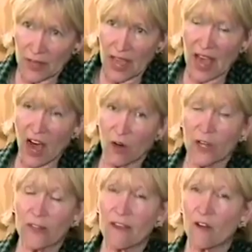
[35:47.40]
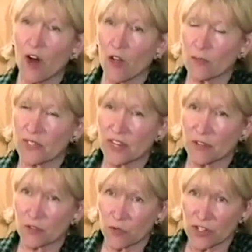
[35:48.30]
How can they call
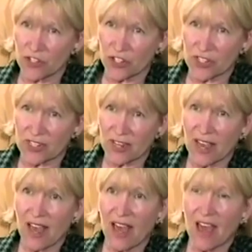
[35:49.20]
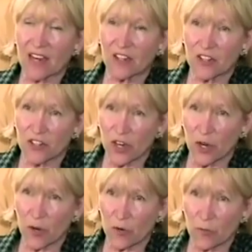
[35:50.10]
themselves Christians and
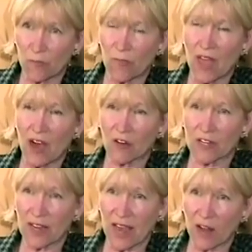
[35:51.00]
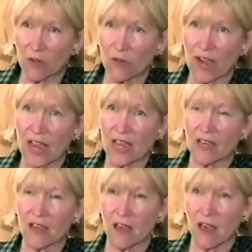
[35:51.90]
condone, how can Al Gray
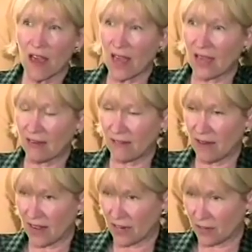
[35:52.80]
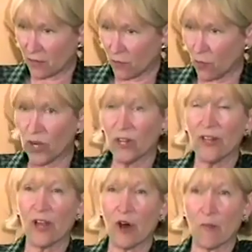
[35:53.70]
and
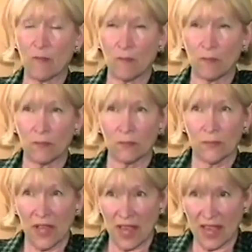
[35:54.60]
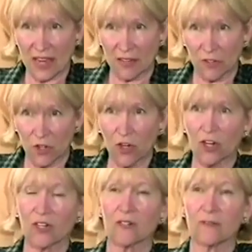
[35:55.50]
Wilhelm and
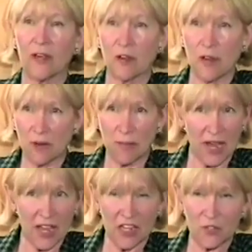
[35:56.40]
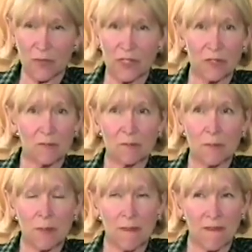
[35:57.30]
Cook and my husband
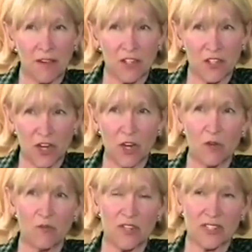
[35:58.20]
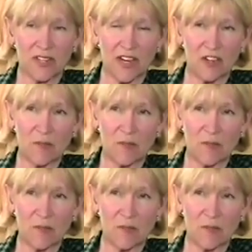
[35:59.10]
condone this kind of